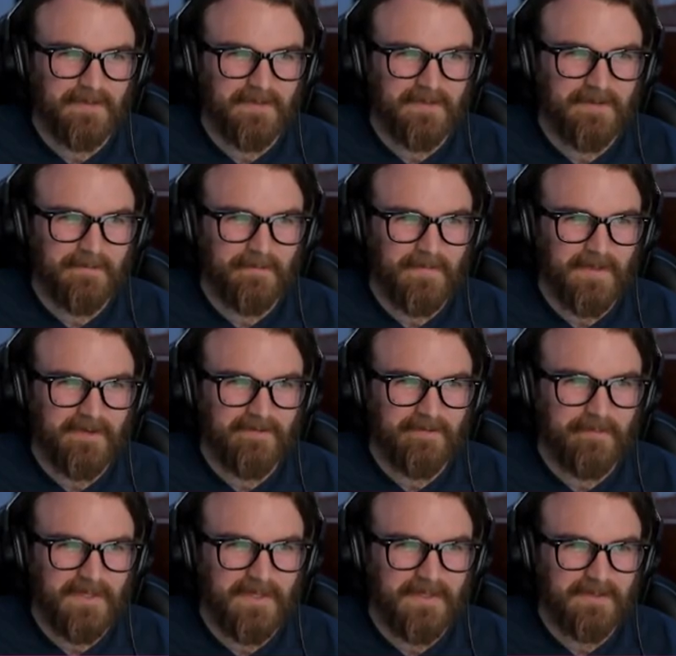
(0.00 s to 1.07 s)
Um, I've
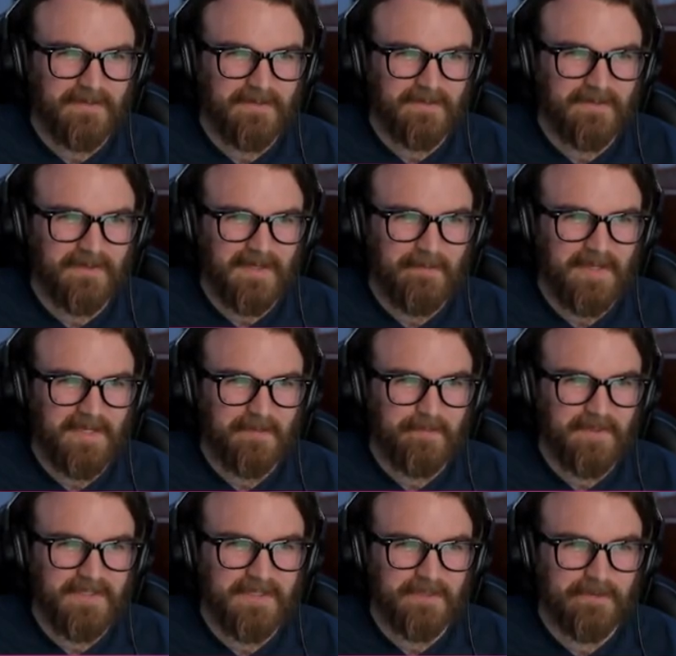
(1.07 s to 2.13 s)
made a, I made a
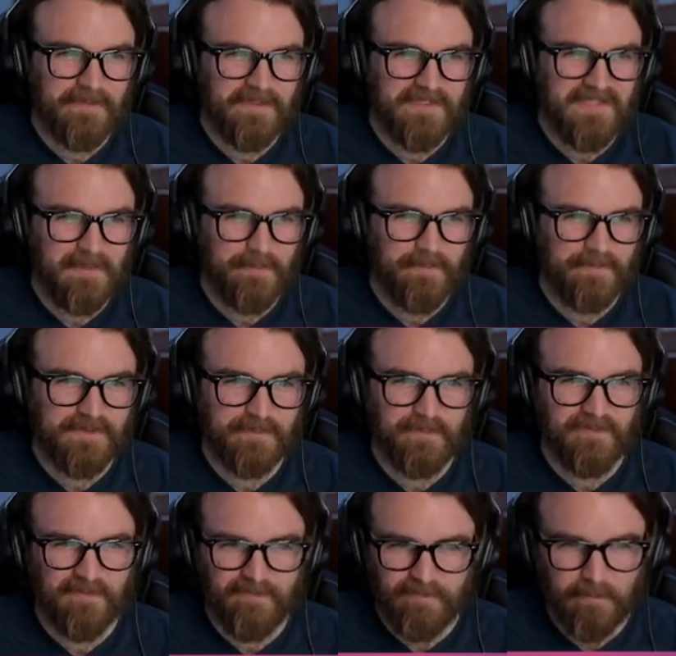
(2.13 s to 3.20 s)
beginner's tips
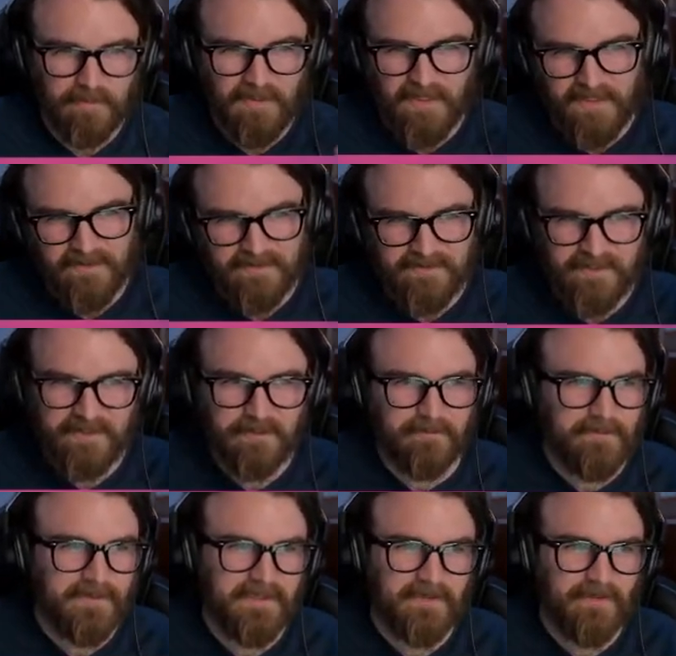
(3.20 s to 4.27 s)
for, for playing the cycle
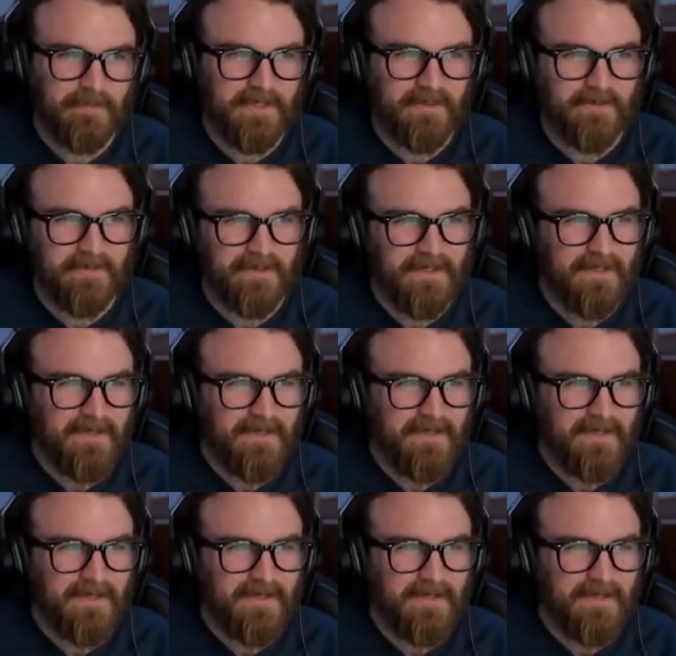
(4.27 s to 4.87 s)
video about